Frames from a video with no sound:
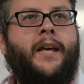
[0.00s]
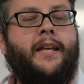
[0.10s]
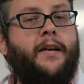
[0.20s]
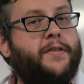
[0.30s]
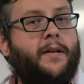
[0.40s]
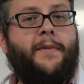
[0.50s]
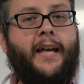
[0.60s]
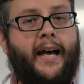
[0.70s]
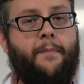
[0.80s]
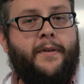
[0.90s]
if something
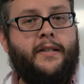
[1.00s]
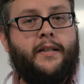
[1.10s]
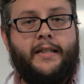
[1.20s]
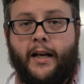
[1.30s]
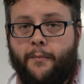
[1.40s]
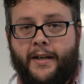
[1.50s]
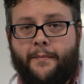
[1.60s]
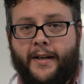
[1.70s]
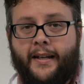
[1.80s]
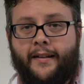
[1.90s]
happens, tell me
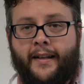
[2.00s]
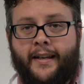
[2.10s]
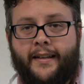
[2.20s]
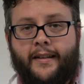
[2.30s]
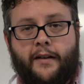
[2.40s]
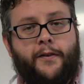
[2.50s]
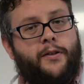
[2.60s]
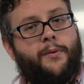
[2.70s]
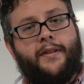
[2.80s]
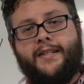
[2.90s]
immediately. If you're
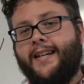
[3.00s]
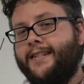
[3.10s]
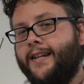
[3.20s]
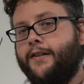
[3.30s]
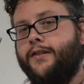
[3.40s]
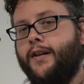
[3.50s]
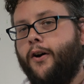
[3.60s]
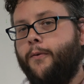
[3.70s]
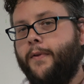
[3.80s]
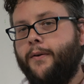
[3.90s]
doing these dissections at
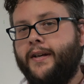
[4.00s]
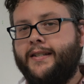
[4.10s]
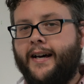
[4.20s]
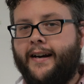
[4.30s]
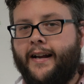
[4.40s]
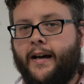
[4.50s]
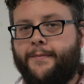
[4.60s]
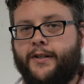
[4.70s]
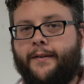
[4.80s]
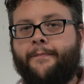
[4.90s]
home, though, that's not an option.